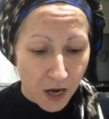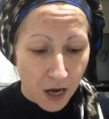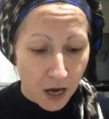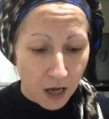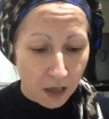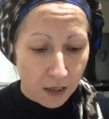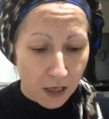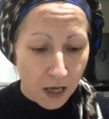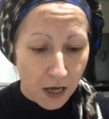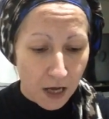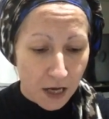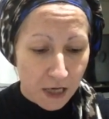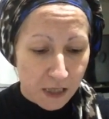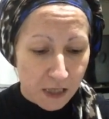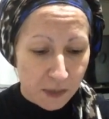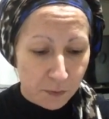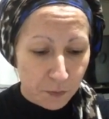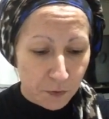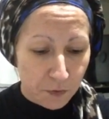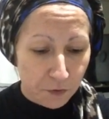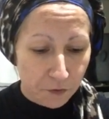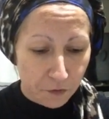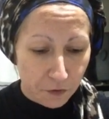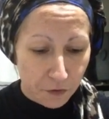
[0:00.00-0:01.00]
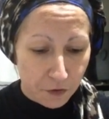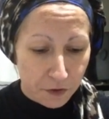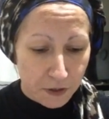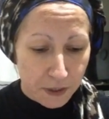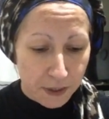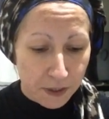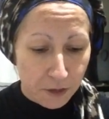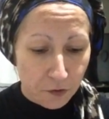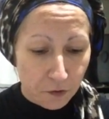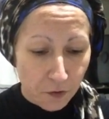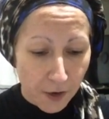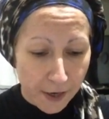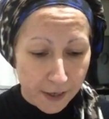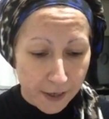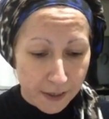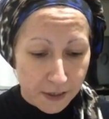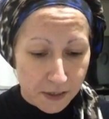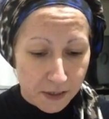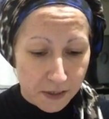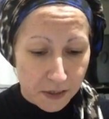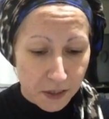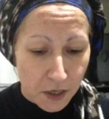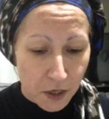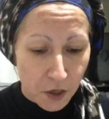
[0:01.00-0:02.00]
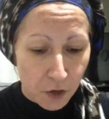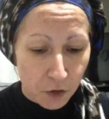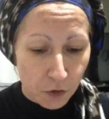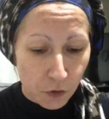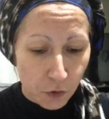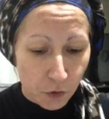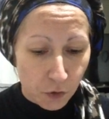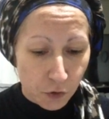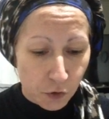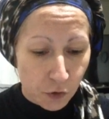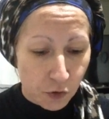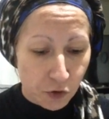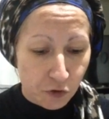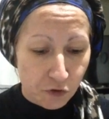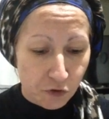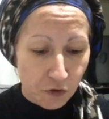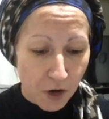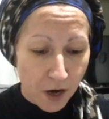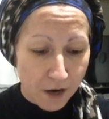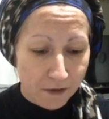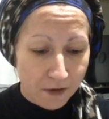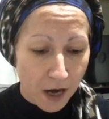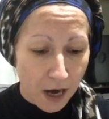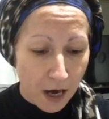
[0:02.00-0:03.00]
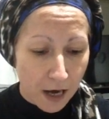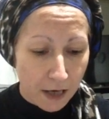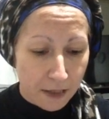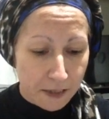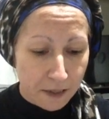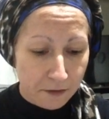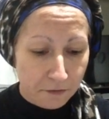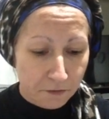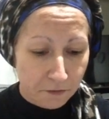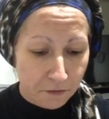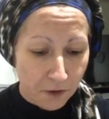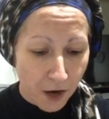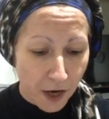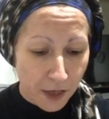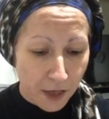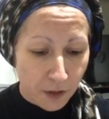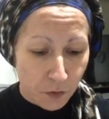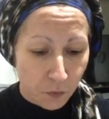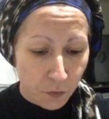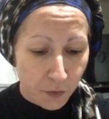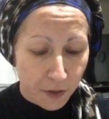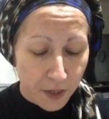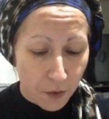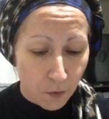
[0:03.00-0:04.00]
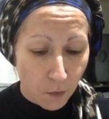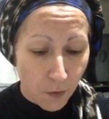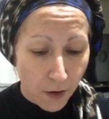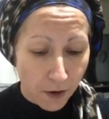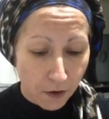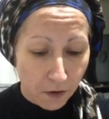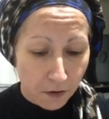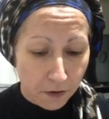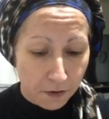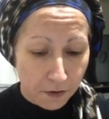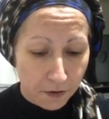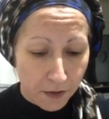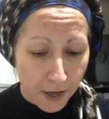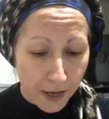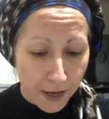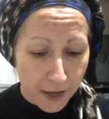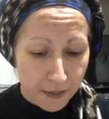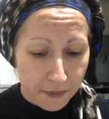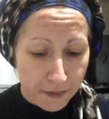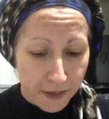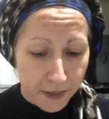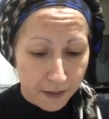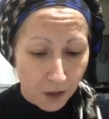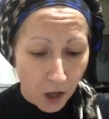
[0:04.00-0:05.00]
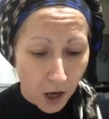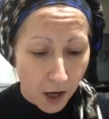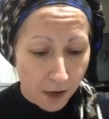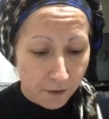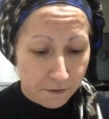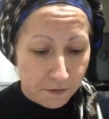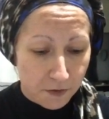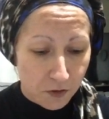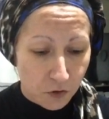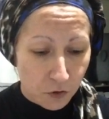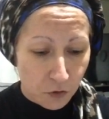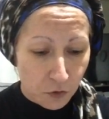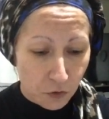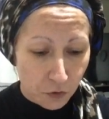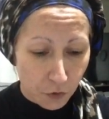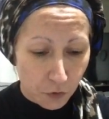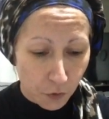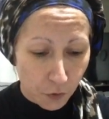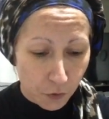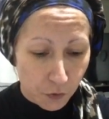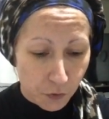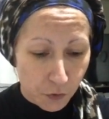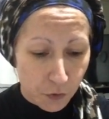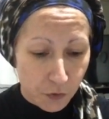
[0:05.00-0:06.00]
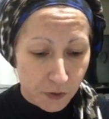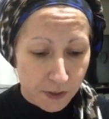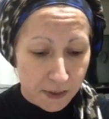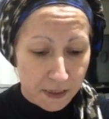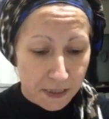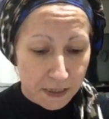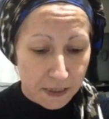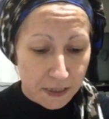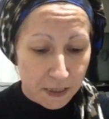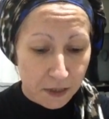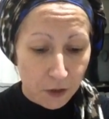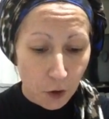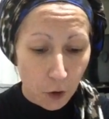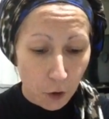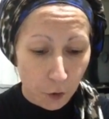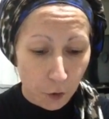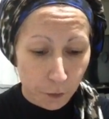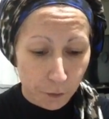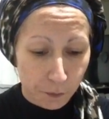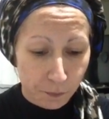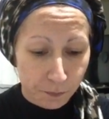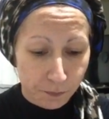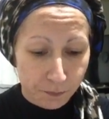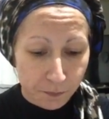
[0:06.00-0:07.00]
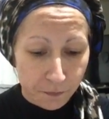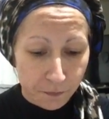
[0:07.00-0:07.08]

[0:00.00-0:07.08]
Allah has preferred in grades those who strive hard and fight with their wealth and their lives to those who sit at home.